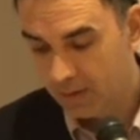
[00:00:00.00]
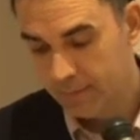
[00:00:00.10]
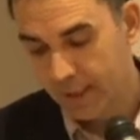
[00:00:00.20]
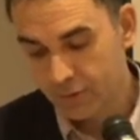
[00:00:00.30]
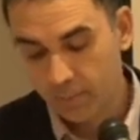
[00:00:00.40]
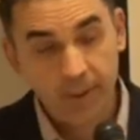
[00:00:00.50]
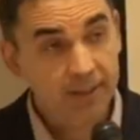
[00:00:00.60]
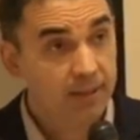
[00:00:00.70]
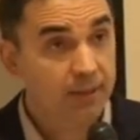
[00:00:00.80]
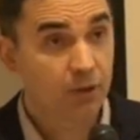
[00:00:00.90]
National
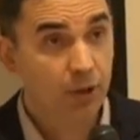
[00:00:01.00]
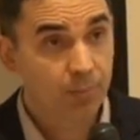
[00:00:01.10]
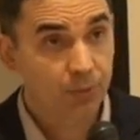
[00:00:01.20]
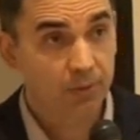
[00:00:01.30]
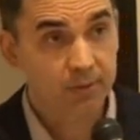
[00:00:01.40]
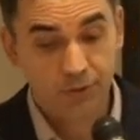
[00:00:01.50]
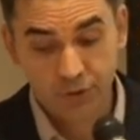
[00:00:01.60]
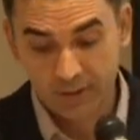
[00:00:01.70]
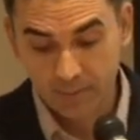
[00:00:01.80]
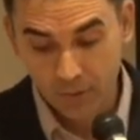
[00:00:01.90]
Peasants, Liberals,
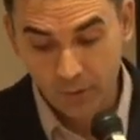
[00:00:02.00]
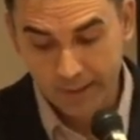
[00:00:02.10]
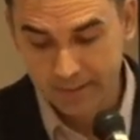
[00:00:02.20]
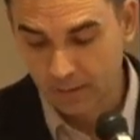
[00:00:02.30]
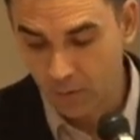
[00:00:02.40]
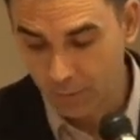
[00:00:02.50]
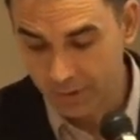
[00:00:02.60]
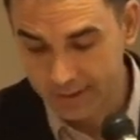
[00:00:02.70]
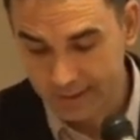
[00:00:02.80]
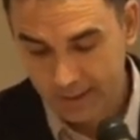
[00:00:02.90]
Social Democrats and
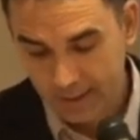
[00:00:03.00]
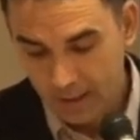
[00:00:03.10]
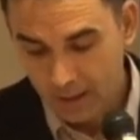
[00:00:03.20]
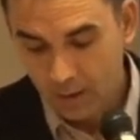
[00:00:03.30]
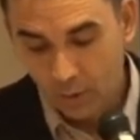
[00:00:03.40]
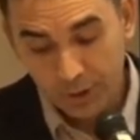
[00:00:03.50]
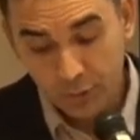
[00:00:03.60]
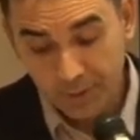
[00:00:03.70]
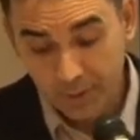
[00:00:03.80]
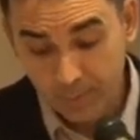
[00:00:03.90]
Communists, only to
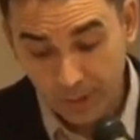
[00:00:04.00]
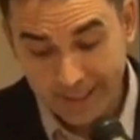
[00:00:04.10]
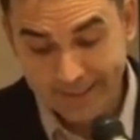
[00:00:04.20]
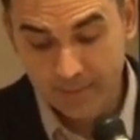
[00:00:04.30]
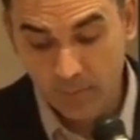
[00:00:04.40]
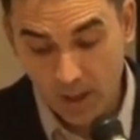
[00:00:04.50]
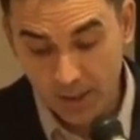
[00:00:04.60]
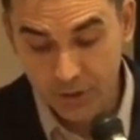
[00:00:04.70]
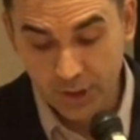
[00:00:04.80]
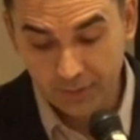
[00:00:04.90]
be replaced in
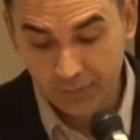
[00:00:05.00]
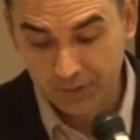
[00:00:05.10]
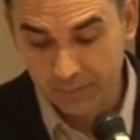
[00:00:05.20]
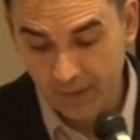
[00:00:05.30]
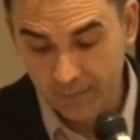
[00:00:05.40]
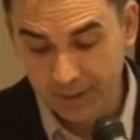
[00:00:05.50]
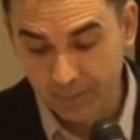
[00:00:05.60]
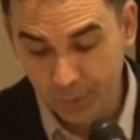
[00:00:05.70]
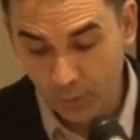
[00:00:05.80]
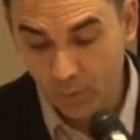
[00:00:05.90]
March 1945 by the
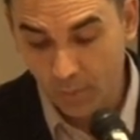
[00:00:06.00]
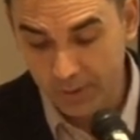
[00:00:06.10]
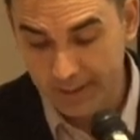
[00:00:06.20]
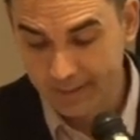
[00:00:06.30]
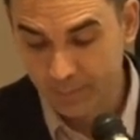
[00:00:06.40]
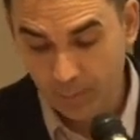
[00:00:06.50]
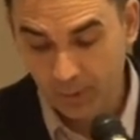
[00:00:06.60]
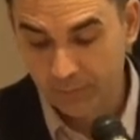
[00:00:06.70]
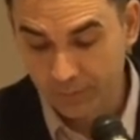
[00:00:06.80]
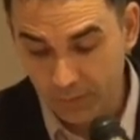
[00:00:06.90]
pro-communist
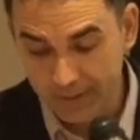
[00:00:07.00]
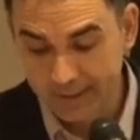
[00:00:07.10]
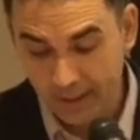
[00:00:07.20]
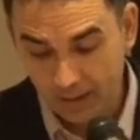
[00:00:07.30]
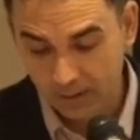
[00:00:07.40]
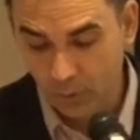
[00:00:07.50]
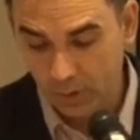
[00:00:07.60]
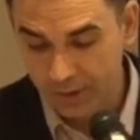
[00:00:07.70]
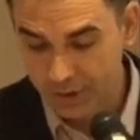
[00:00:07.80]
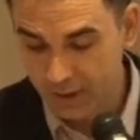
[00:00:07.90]
Popular Front-style
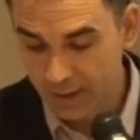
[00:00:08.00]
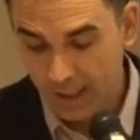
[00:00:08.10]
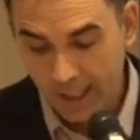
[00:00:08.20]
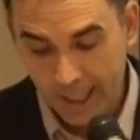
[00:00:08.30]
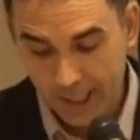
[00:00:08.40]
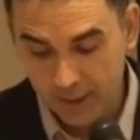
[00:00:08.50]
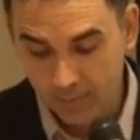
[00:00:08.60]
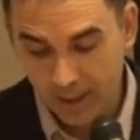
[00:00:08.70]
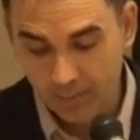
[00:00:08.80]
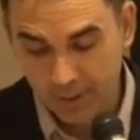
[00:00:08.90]
coalition headed
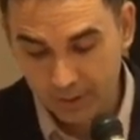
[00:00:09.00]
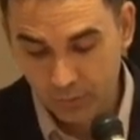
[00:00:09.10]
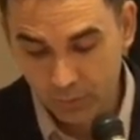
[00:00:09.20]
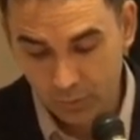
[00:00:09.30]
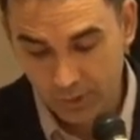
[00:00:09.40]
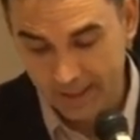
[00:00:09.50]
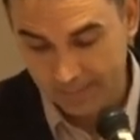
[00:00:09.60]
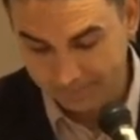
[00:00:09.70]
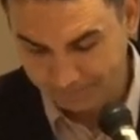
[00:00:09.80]
by Petru Groza.